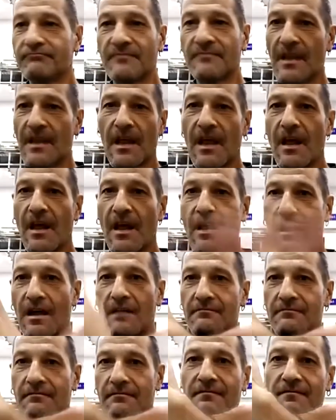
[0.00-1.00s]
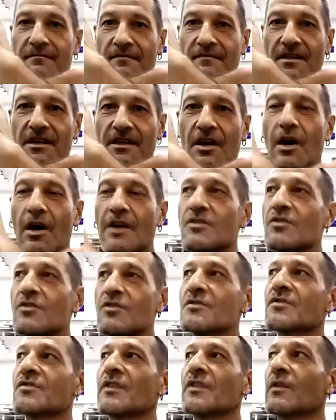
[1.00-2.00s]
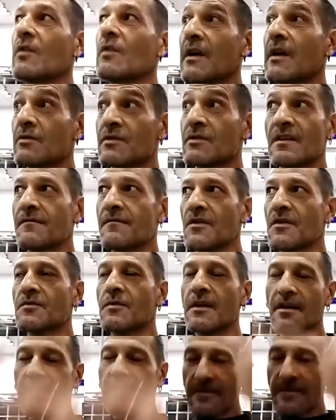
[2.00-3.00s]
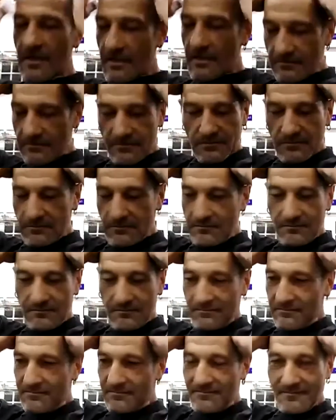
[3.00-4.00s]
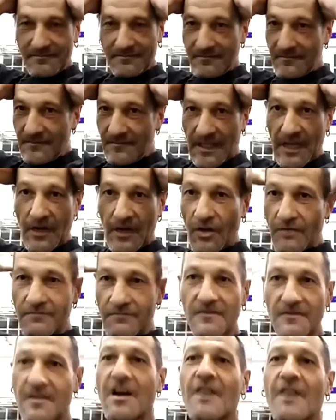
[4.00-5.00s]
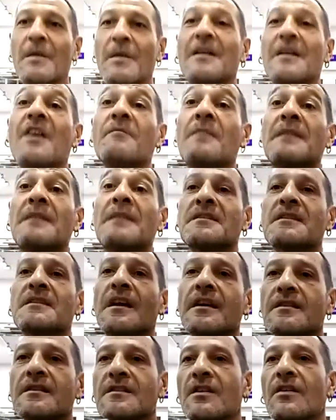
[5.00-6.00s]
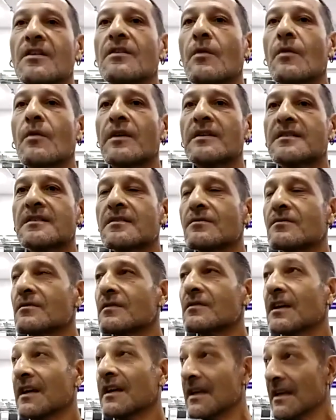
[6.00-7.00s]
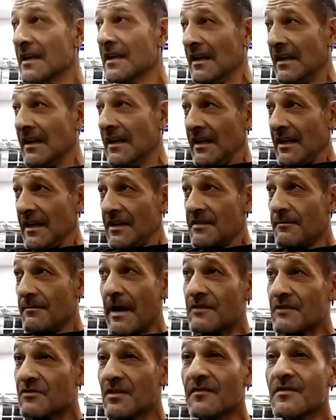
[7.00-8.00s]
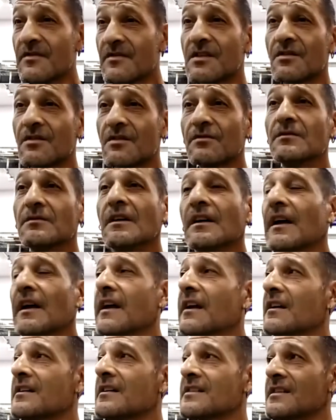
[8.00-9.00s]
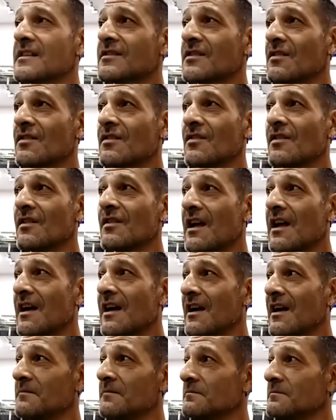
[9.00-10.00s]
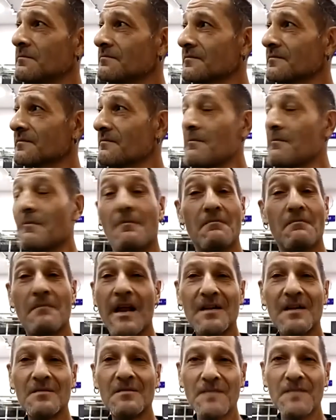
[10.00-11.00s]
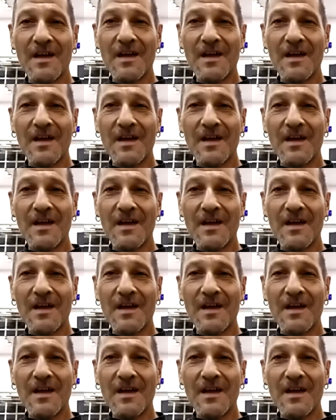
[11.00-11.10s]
uh, you know, I knew straight away within the first week, I was like, mm, cannot, I've made, I've made a mistake. So I went to matron of the school and I said to her, um, Madam,